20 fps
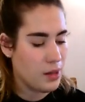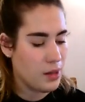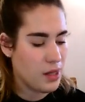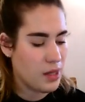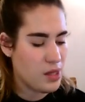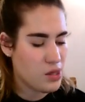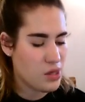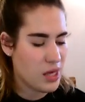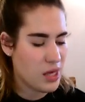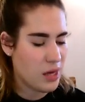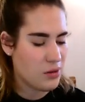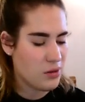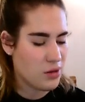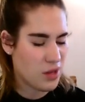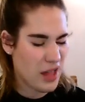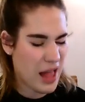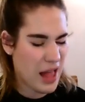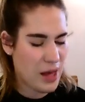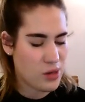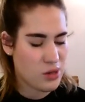It sounded
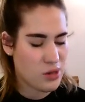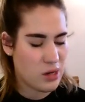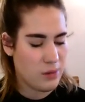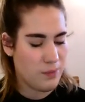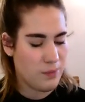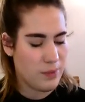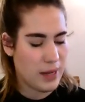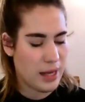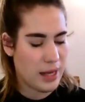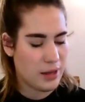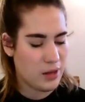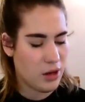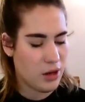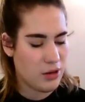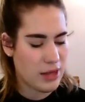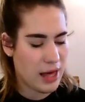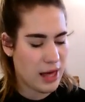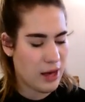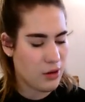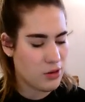an excellent plan, no
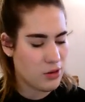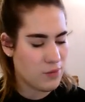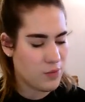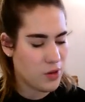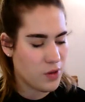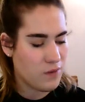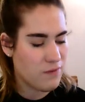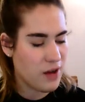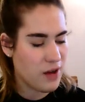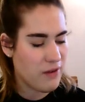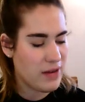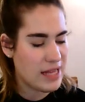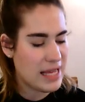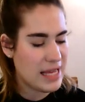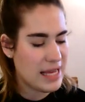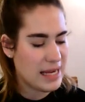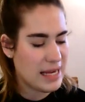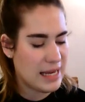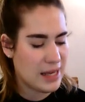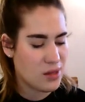doubt, and very
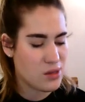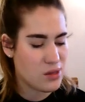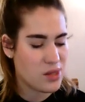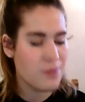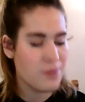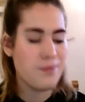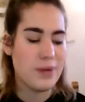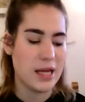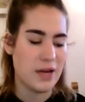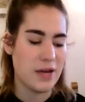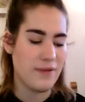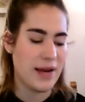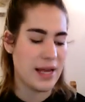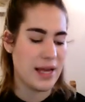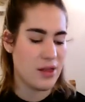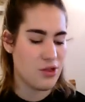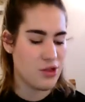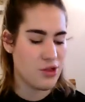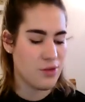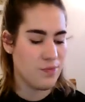neatly and simply
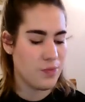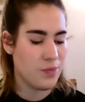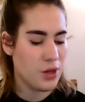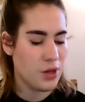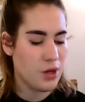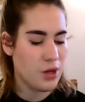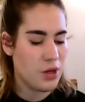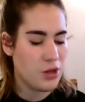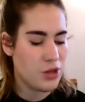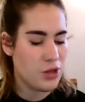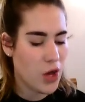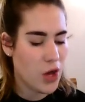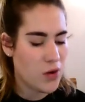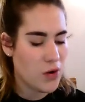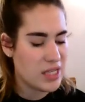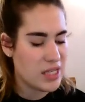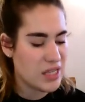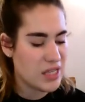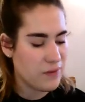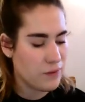arranged. The
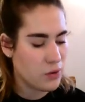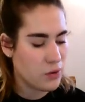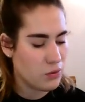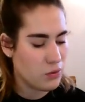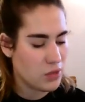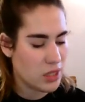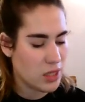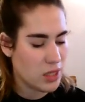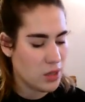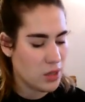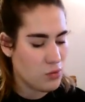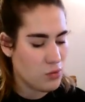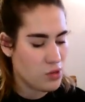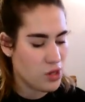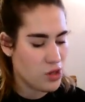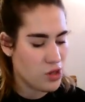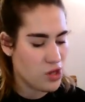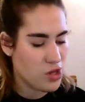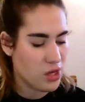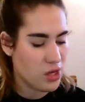only difficulty was
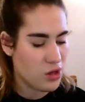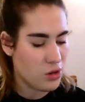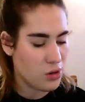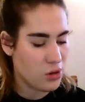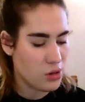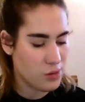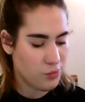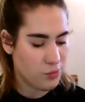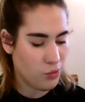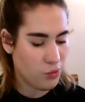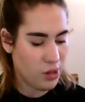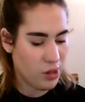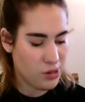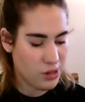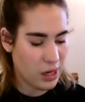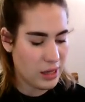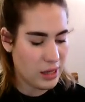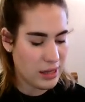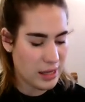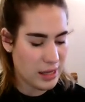that she had not the smallest
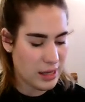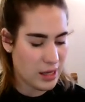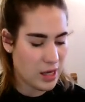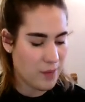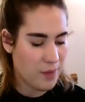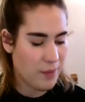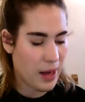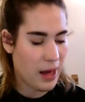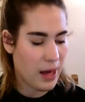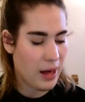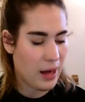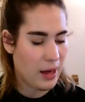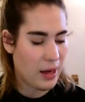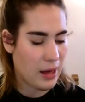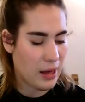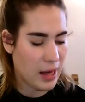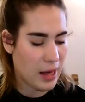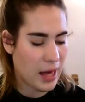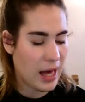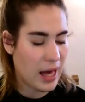idea about
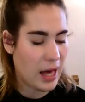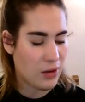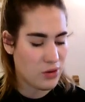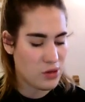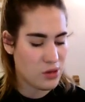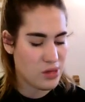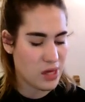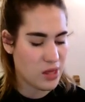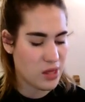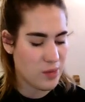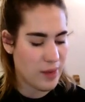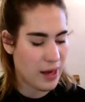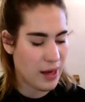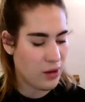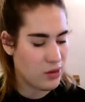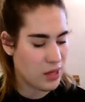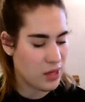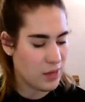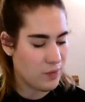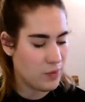how to set
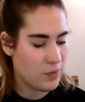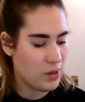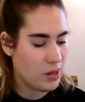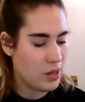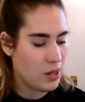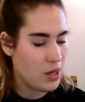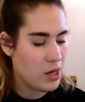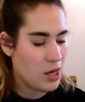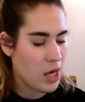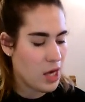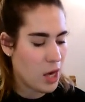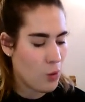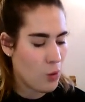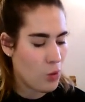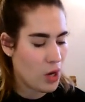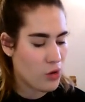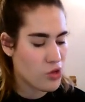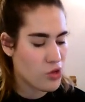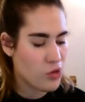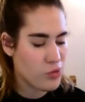about it, and
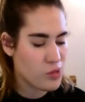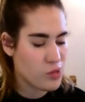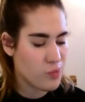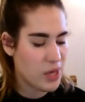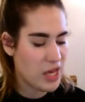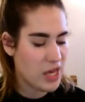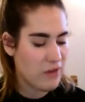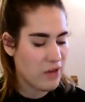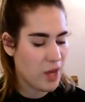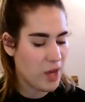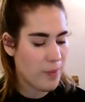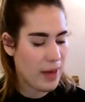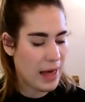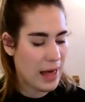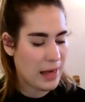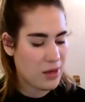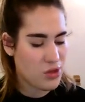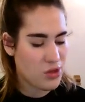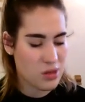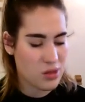while she was peering about
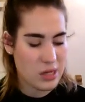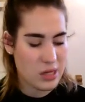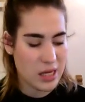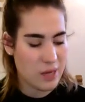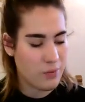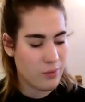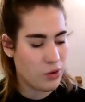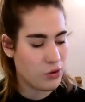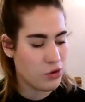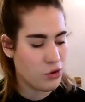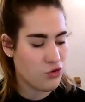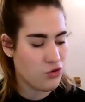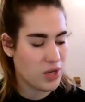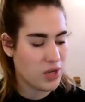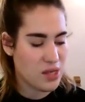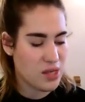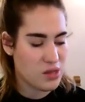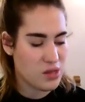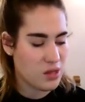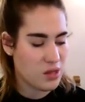anxiously among the
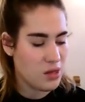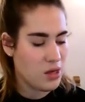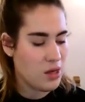trees,